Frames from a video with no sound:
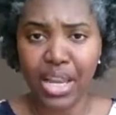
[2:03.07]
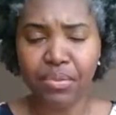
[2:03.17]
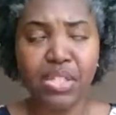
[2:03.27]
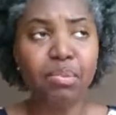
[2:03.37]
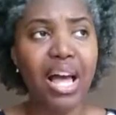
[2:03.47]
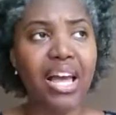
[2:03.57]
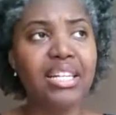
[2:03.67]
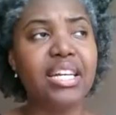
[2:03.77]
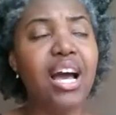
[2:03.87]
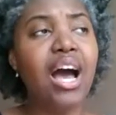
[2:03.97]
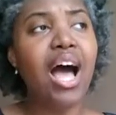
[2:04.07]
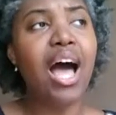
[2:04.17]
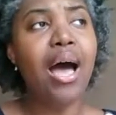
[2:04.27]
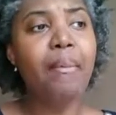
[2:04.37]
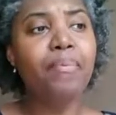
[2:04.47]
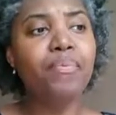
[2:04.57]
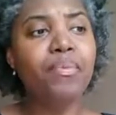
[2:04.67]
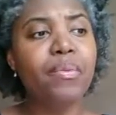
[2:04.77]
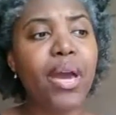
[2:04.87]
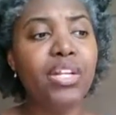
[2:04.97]
respond. And
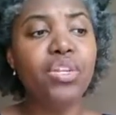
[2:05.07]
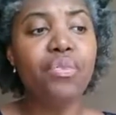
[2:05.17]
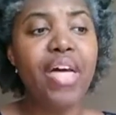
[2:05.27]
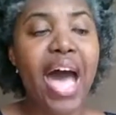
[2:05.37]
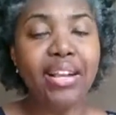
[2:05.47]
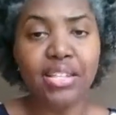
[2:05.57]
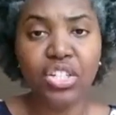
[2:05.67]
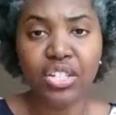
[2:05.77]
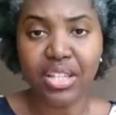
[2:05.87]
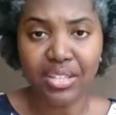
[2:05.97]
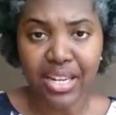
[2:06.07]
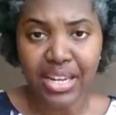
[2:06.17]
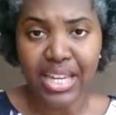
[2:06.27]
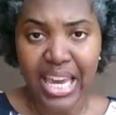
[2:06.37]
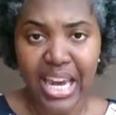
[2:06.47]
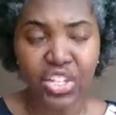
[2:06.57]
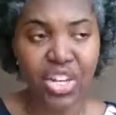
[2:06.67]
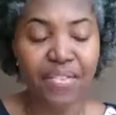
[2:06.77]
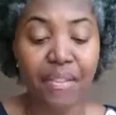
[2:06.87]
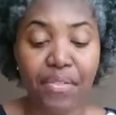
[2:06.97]
so that just is an
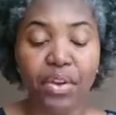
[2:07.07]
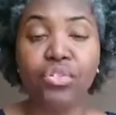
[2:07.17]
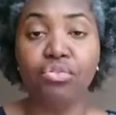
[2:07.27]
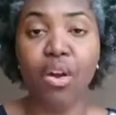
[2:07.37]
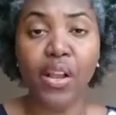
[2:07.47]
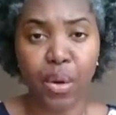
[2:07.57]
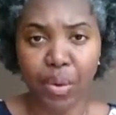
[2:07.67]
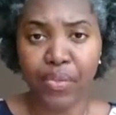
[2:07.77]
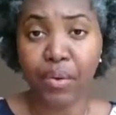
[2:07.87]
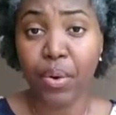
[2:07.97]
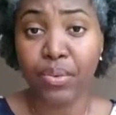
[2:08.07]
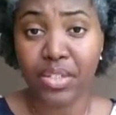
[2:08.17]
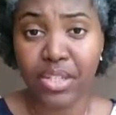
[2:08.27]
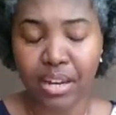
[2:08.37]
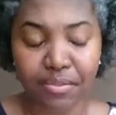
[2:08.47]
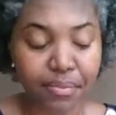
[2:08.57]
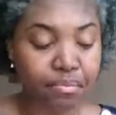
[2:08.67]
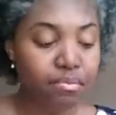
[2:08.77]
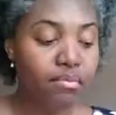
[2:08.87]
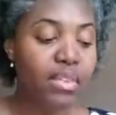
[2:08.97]
indication that they're struggling with their own stuff.
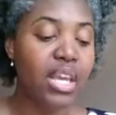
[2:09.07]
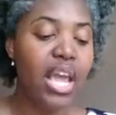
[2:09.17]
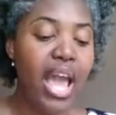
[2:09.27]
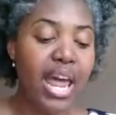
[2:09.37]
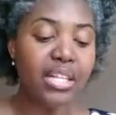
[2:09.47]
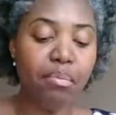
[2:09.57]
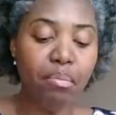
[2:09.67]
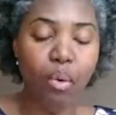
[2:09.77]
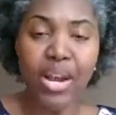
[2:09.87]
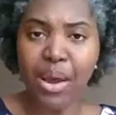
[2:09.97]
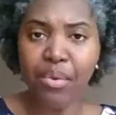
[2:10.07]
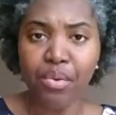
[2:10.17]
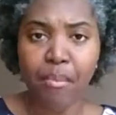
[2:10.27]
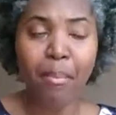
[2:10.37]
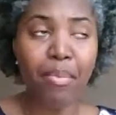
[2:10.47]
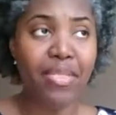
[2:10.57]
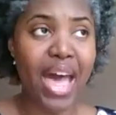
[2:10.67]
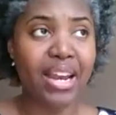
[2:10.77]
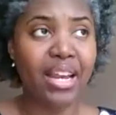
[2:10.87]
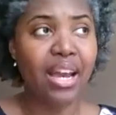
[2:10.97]
And it's important that we remember
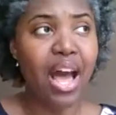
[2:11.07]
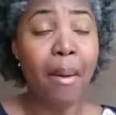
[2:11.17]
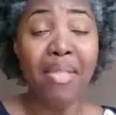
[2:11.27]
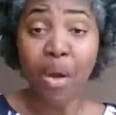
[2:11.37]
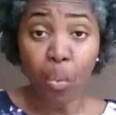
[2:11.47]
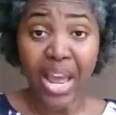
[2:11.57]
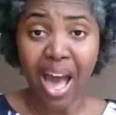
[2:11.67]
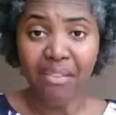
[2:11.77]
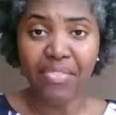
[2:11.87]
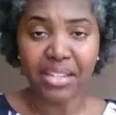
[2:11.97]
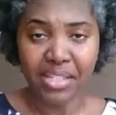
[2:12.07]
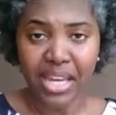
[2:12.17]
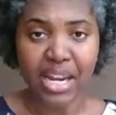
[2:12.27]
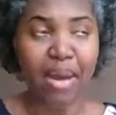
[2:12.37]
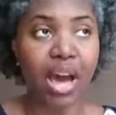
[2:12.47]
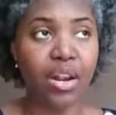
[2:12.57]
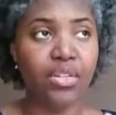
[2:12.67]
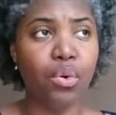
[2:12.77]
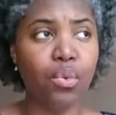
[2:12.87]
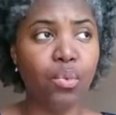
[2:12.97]
that and that we have thick skin about it,
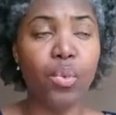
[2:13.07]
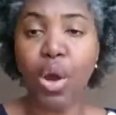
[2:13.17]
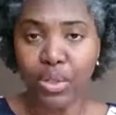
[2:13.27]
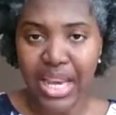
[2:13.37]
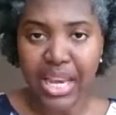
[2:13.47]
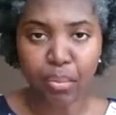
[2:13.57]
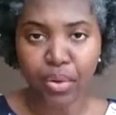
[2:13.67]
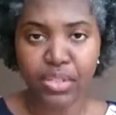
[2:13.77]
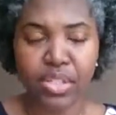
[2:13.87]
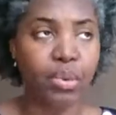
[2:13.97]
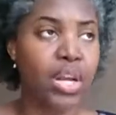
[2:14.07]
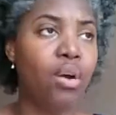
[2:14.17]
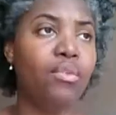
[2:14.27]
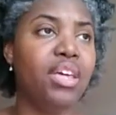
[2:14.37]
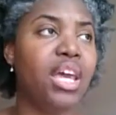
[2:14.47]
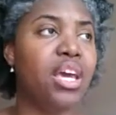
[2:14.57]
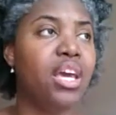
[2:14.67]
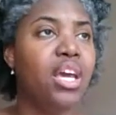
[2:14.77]
so we don't take it personally. We don't think,